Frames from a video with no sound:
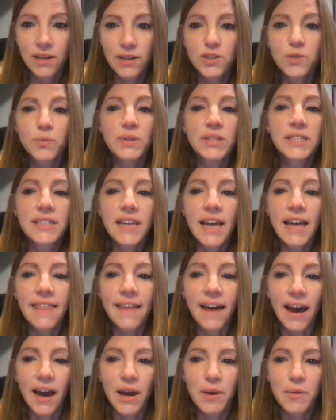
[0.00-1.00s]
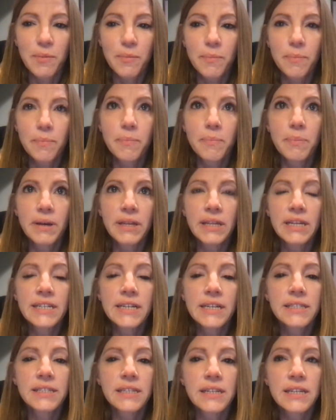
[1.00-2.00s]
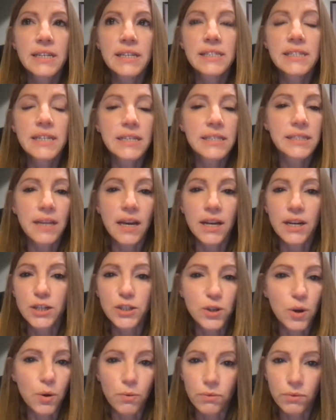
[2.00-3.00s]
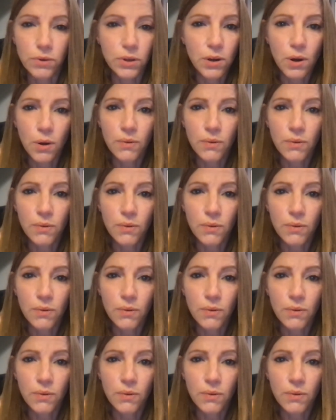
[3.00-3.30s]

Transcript: So we say that, but it doesn't exist on its own.